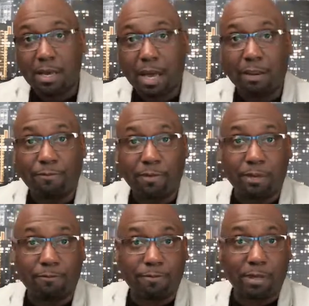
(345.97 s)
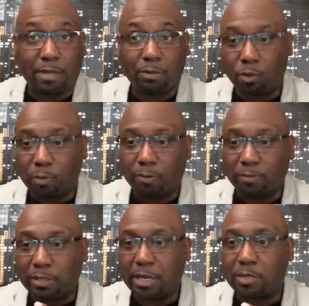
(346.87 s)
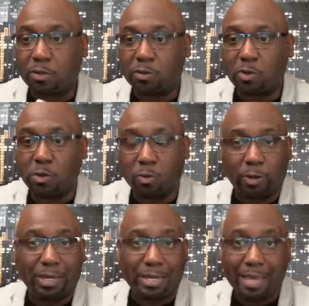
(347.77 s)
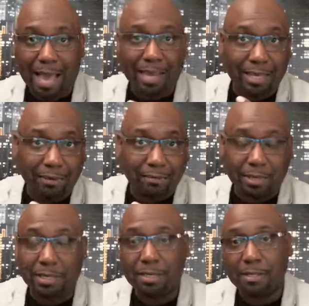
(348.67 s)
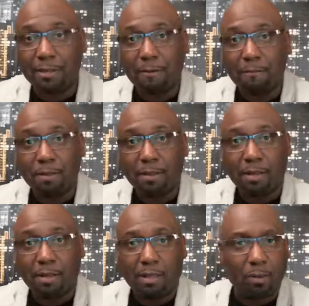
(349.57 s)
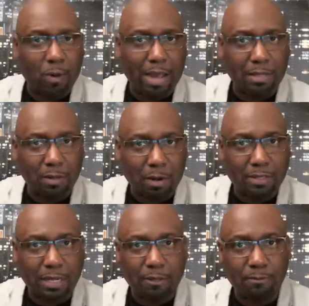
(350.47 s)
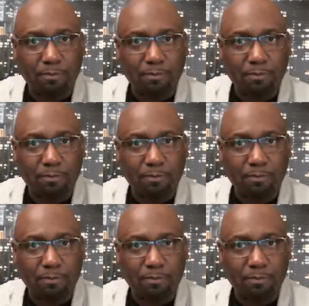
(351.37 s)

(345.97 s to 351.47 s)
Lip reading: and if the group of 6 or so is working, and if it is, then why the lockdown?